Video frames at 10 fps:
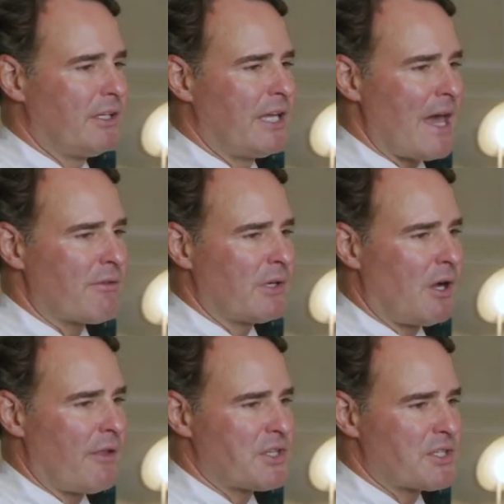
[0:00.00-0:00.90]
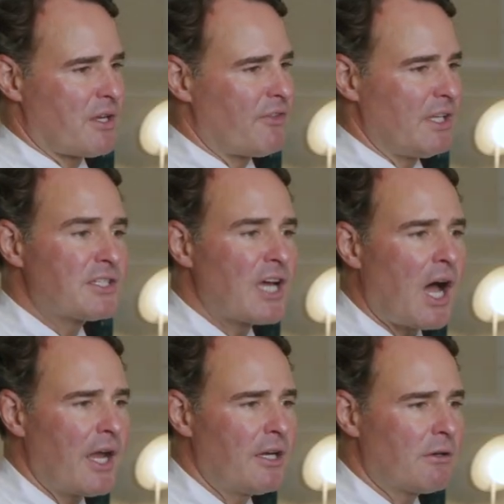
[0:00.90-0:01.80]
gathering all this stuff. The
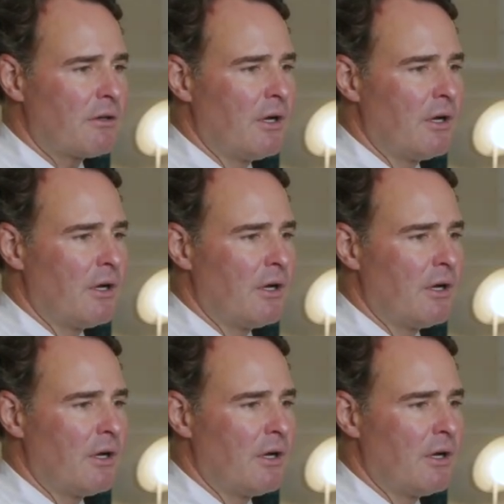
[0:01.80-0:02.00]
entire